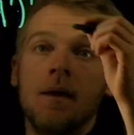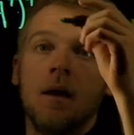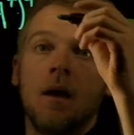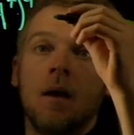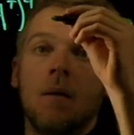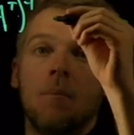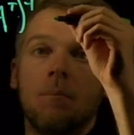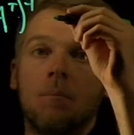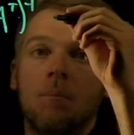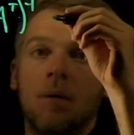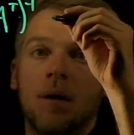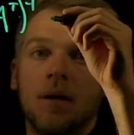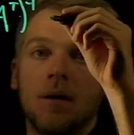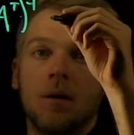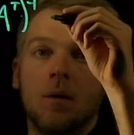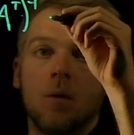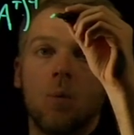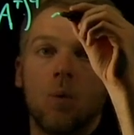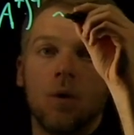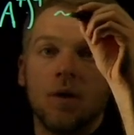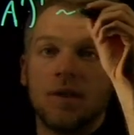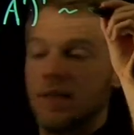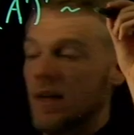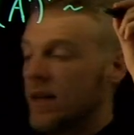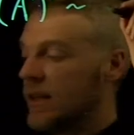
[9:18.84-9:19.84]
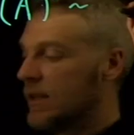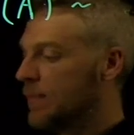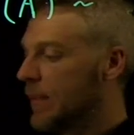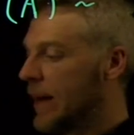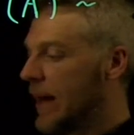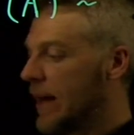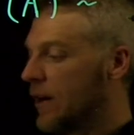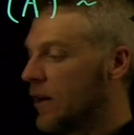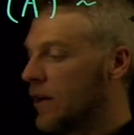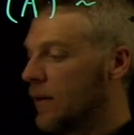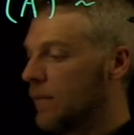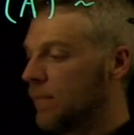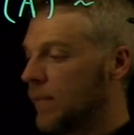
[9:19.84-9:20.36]
But what does
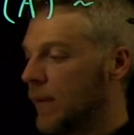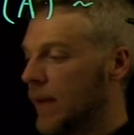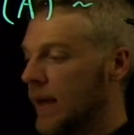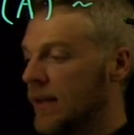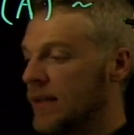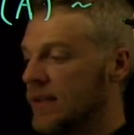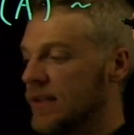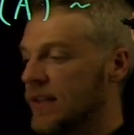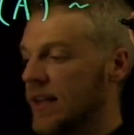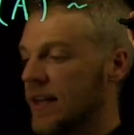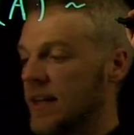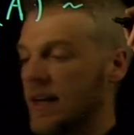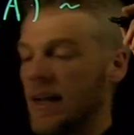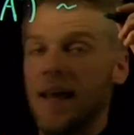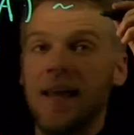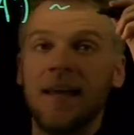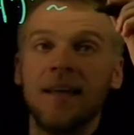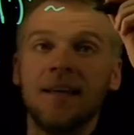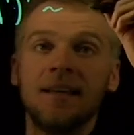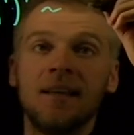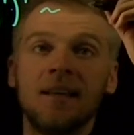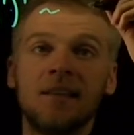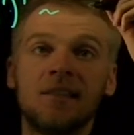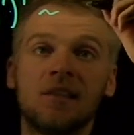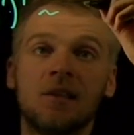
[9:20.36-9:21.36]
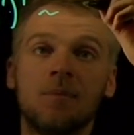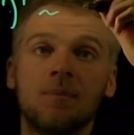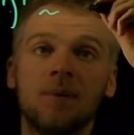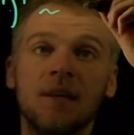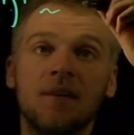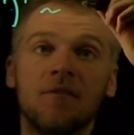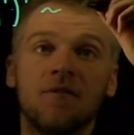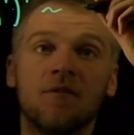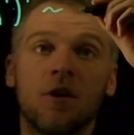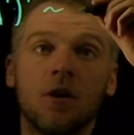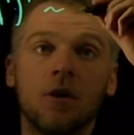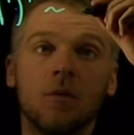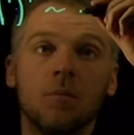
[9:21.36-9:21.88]
matter is that A needs to be
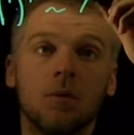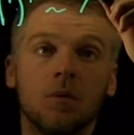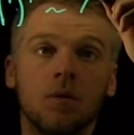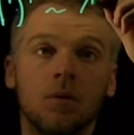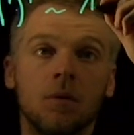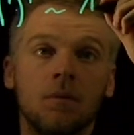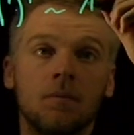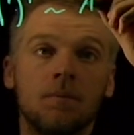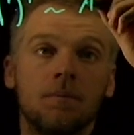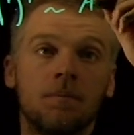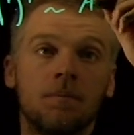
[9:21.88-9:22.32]
invertible